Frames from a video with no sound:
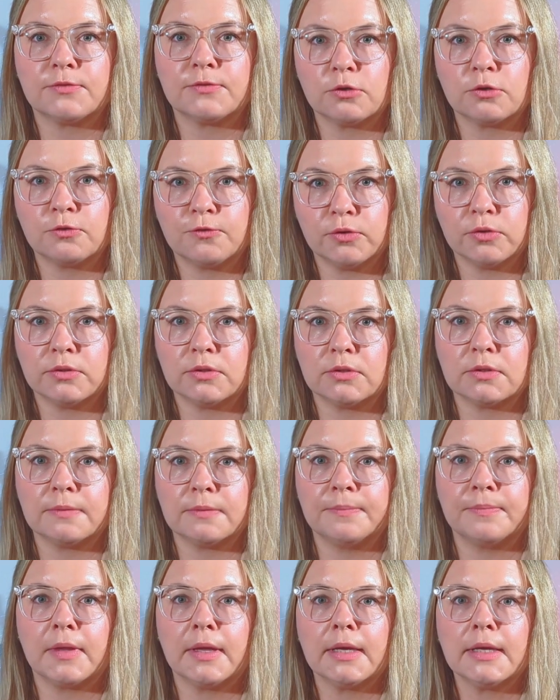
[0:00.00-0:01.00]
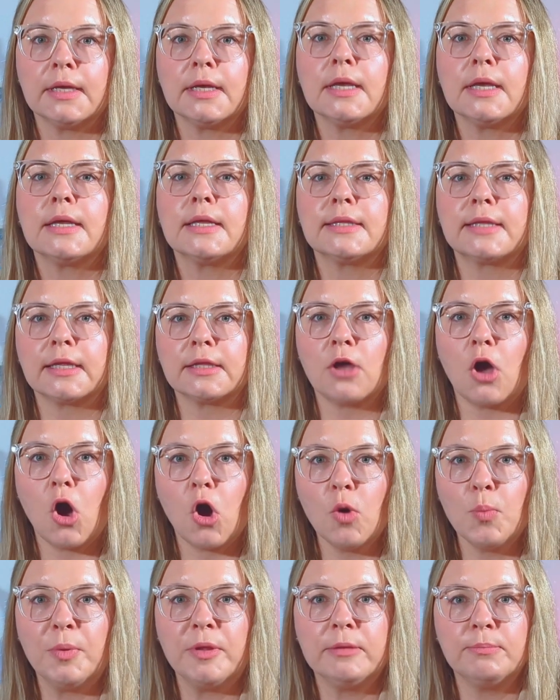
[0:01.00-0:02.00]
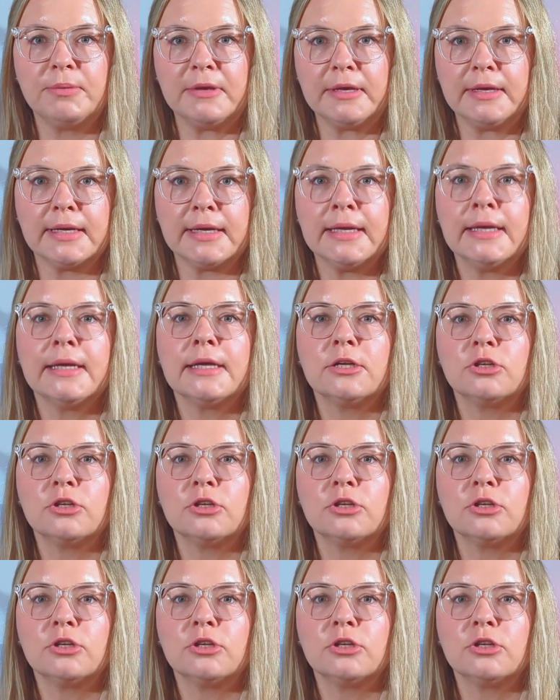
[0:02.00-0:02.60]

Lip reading: for food. That open beak